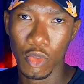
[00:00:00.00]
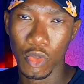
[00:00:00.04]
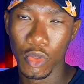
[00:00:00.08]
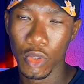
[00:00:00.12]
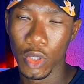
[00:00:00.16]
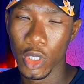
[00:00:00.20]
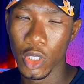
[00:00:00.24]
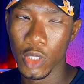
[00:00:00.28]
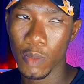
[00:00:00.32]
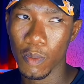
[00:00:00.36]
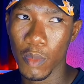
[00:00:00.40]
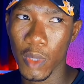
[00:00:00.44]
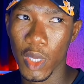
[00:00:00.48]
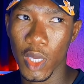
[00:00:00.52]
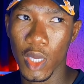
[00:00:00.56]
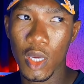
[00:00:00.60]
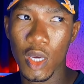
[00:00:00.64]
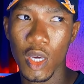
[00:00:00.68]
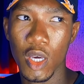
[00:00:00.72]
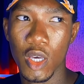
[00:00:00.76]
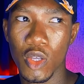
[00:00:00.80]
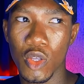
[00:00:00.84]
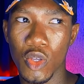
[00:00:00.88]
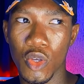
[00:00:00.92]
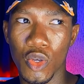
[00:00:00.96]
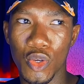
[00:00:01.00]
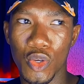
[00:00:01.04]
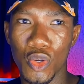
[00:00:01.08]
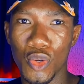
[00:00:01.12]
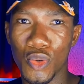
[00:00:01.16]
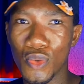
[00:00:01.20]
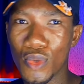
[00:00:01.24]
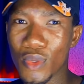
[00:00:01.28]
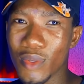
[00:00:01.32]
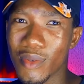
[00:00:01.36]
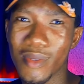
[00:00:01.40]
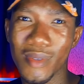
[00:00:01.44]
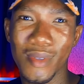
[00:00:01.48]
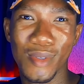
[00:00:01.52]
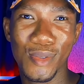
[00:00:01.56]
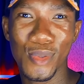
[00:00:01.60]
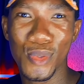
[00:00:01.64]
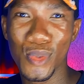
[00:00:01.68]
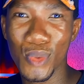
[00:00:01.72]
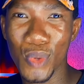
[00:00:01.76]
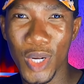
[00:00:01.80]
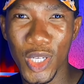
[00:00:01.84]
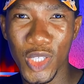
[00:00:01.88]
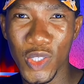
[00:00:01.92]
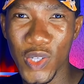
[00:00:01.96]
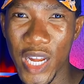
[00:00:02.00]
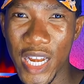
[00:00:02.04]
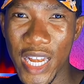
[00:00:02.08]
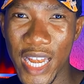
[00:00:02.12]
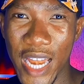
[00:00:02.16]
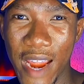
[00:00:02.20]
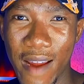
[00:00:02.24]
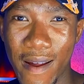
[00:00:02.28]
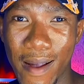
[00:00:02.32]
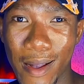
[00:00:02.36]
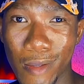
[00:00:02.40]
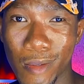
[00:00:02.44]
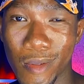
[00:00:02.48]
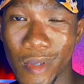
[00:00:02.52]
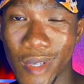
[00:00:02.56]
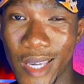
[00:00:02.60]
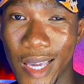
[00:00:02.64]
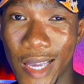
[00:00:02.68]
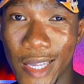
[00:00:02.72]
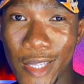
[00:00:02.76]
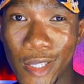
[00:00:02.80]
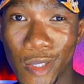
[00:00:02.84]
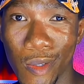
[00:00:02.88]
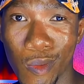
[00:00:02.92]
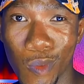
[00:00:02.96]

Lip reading: Trust me, you use 200 naira to get